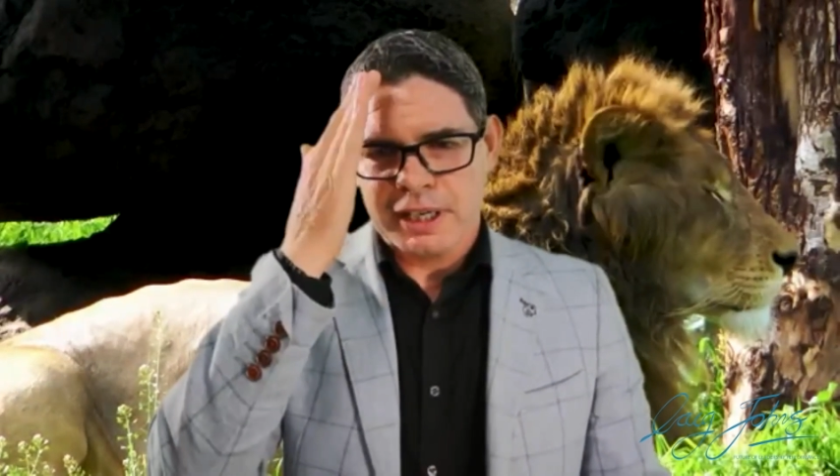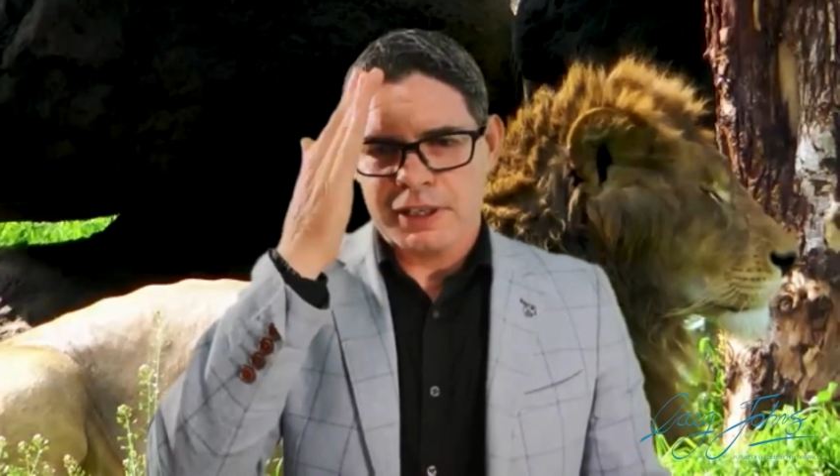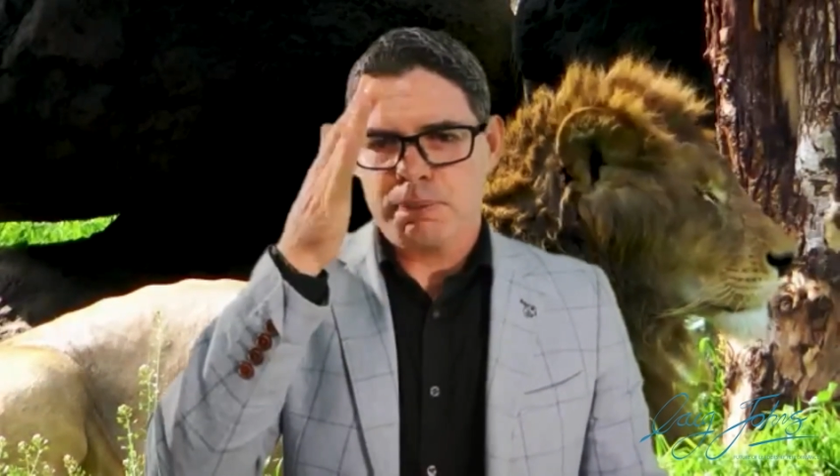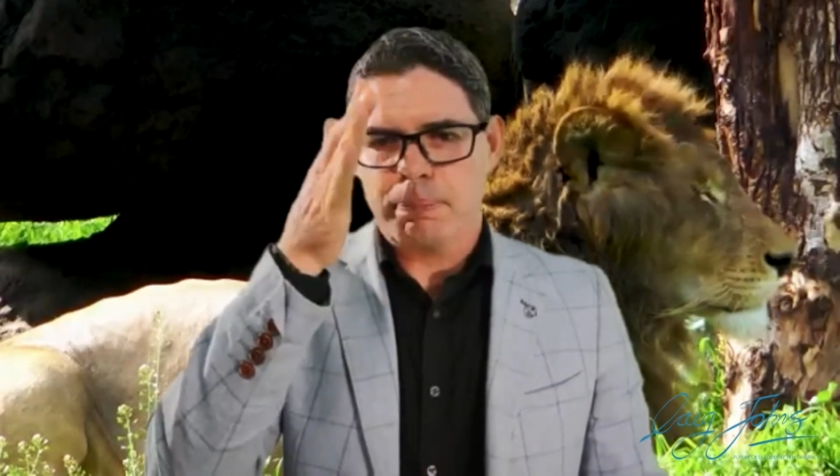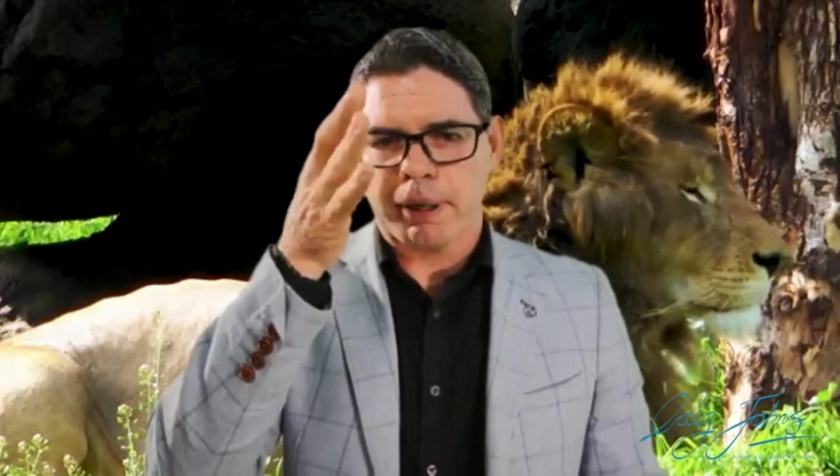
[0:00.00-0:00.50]

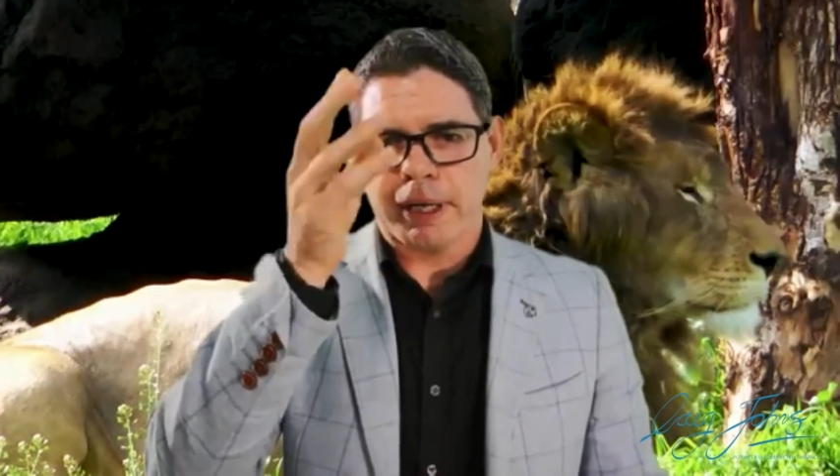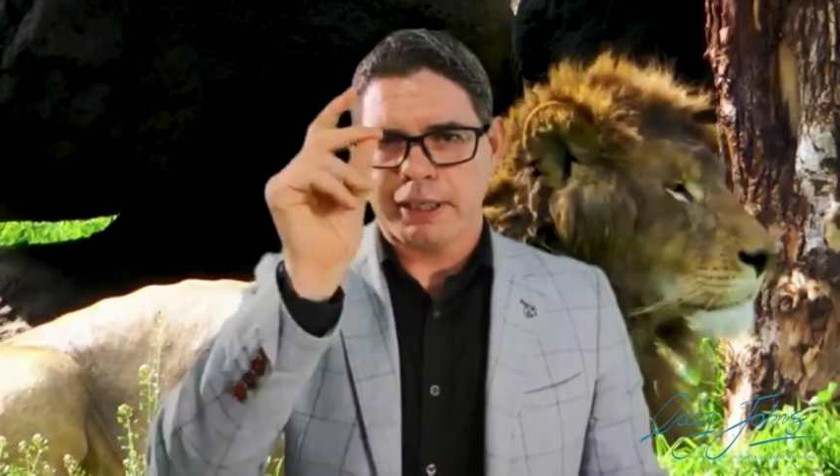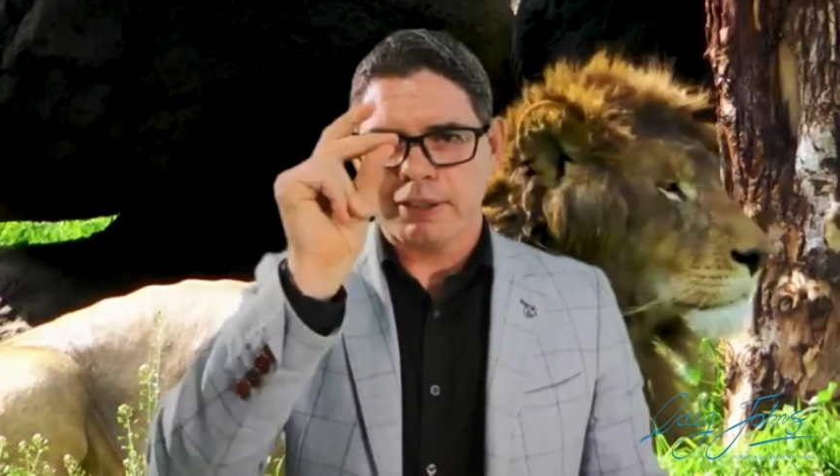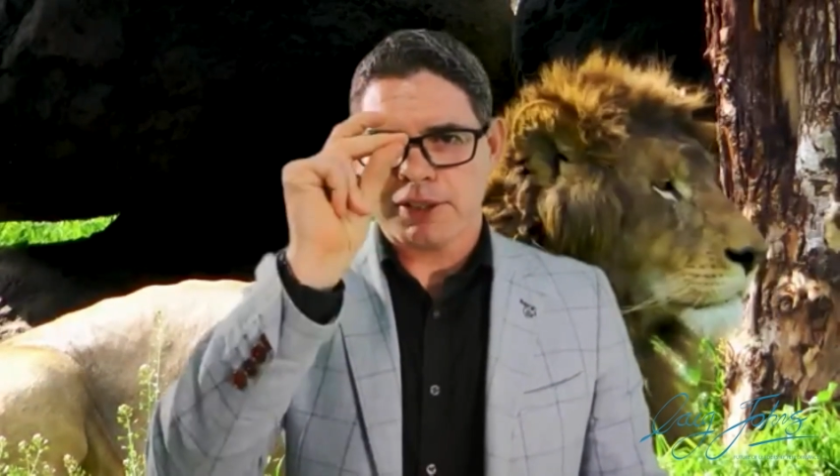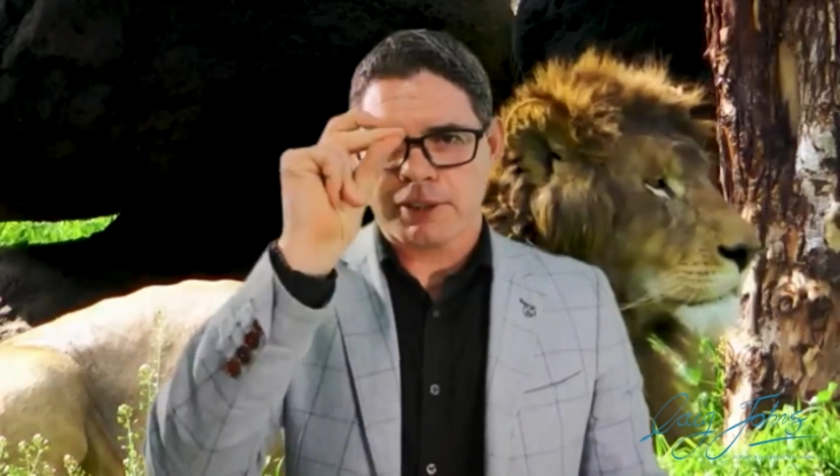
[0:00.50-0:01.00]
his
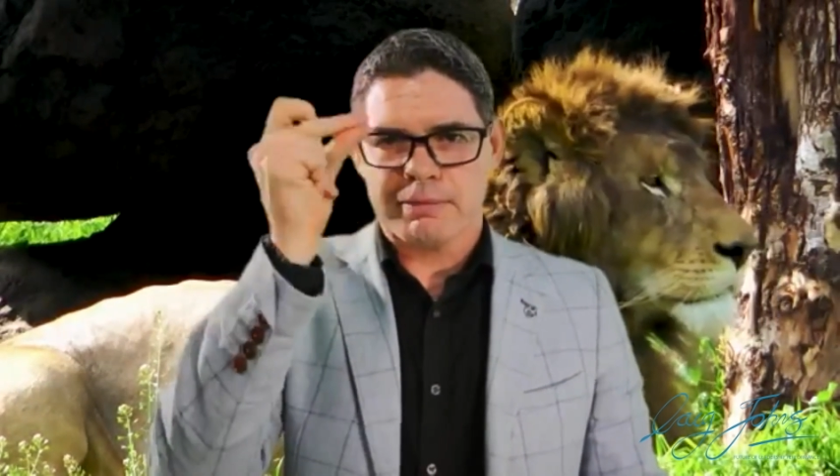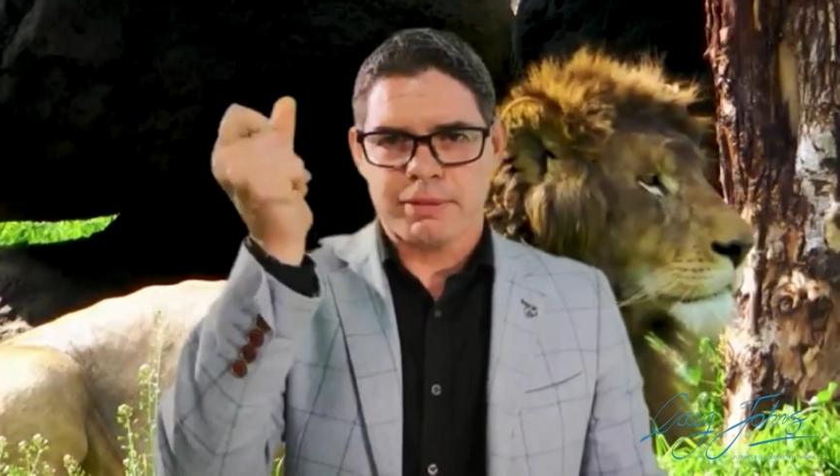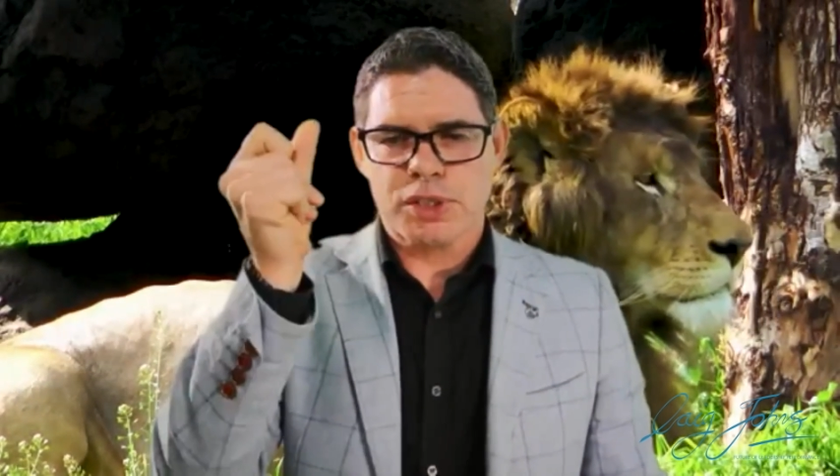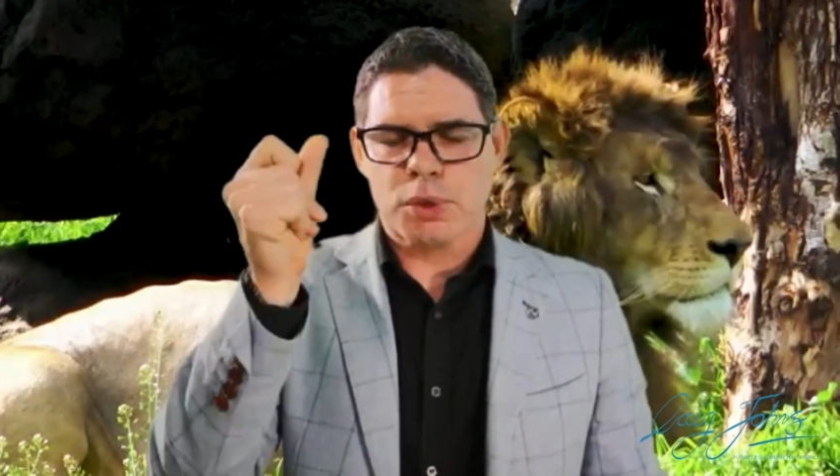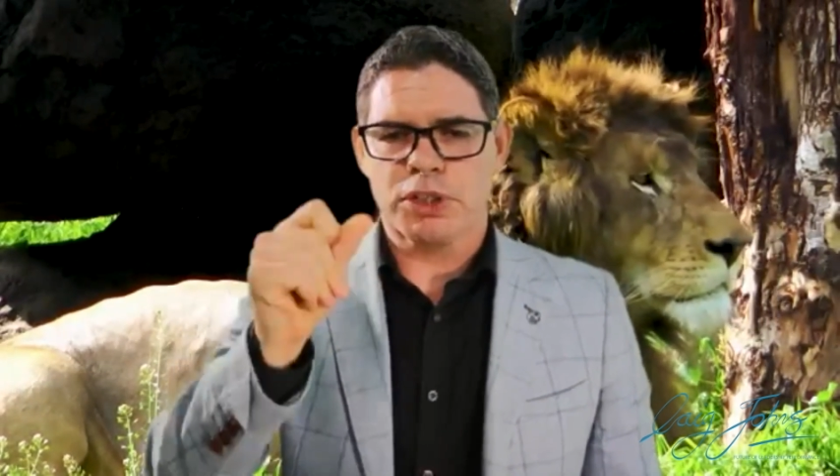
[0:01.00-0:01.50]
brain
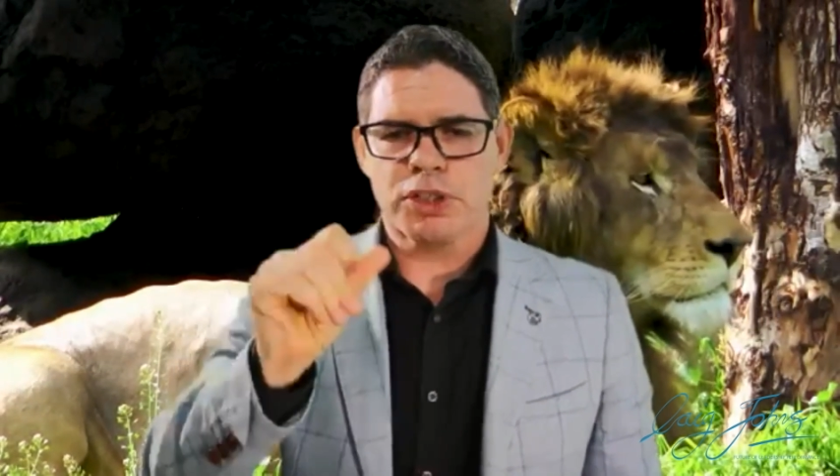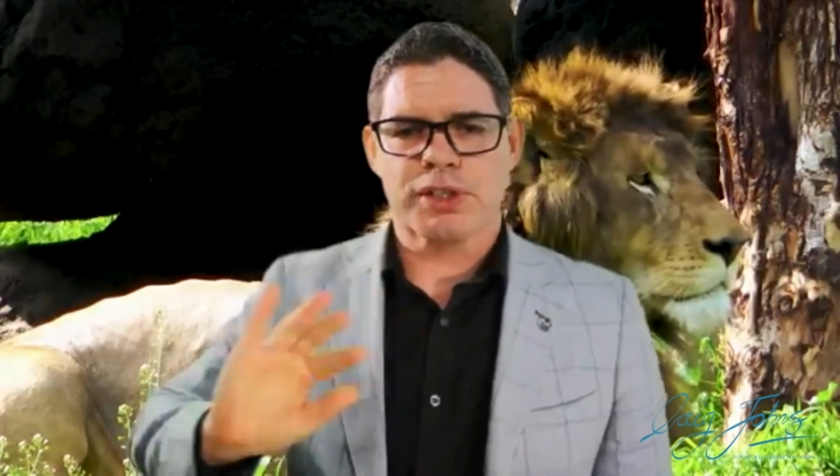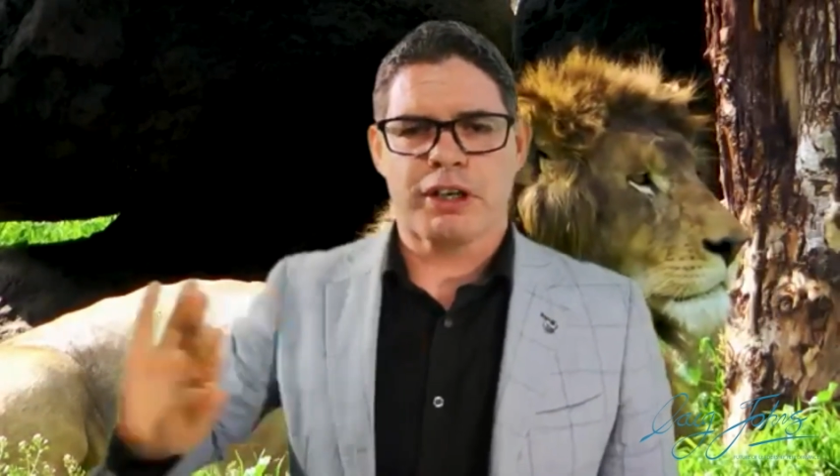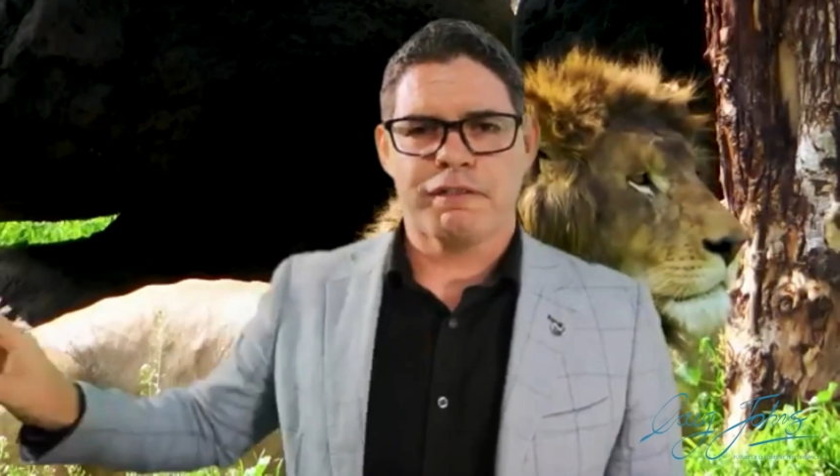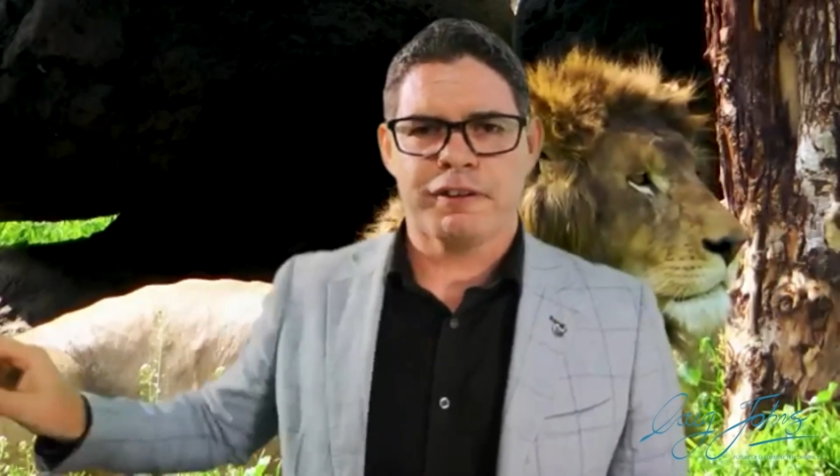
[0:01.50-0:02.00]
just switches
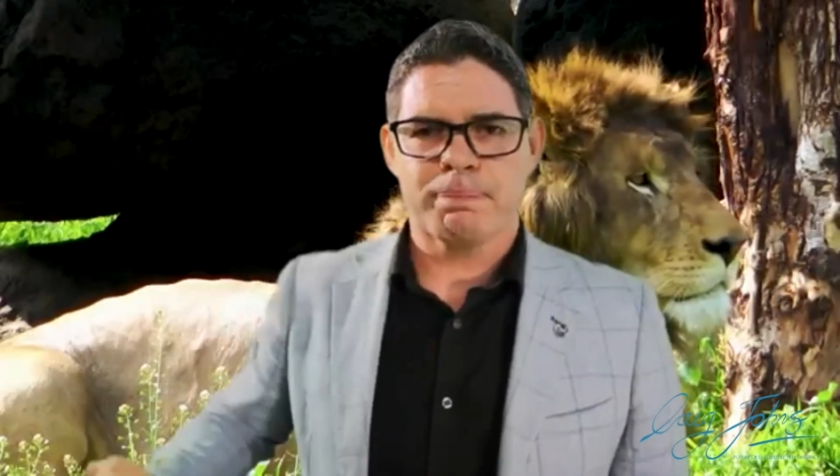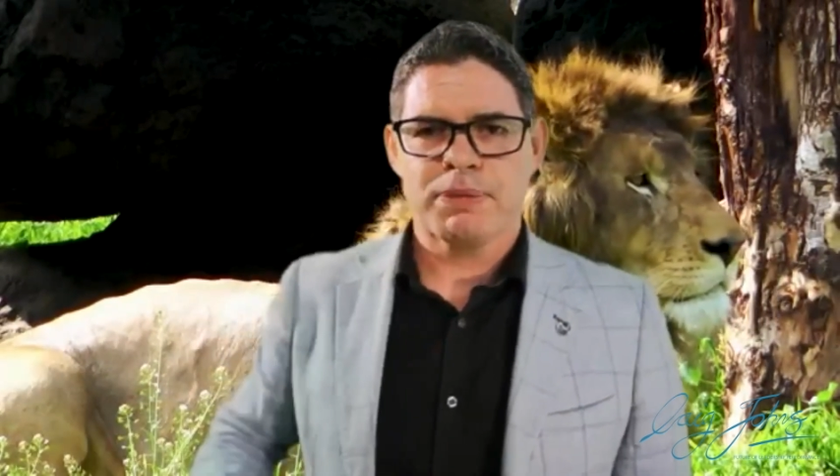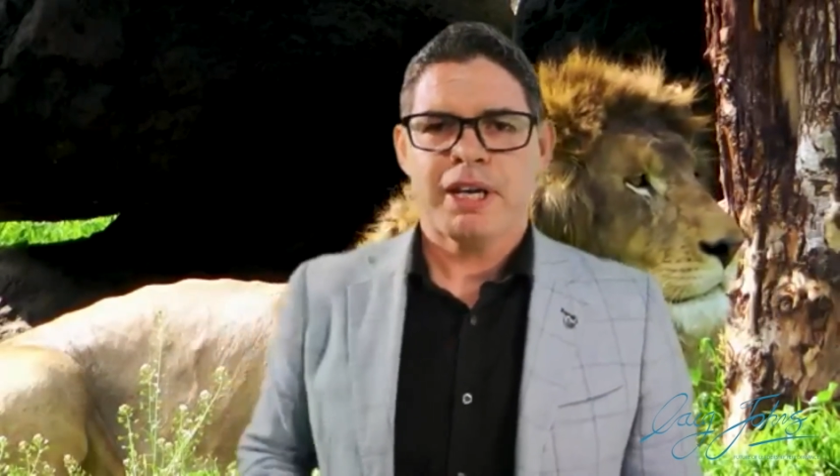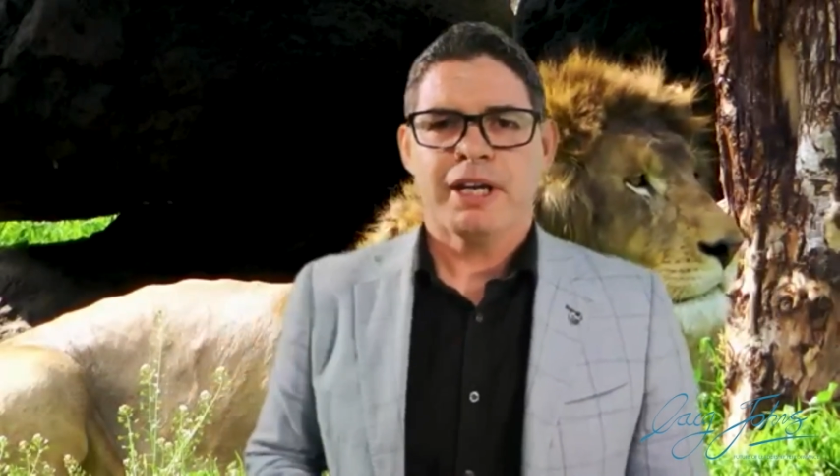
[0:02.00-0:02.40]
off it.